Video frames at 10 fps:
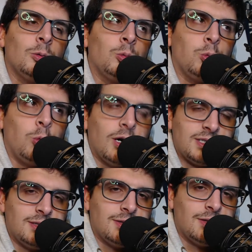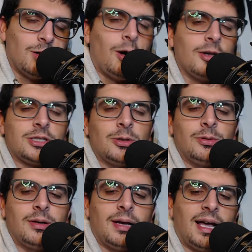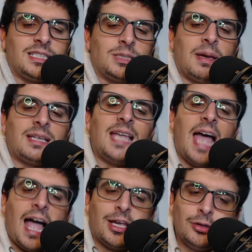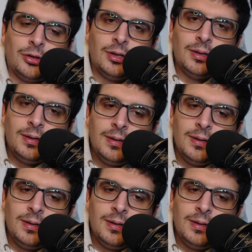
wasn't also as spectacular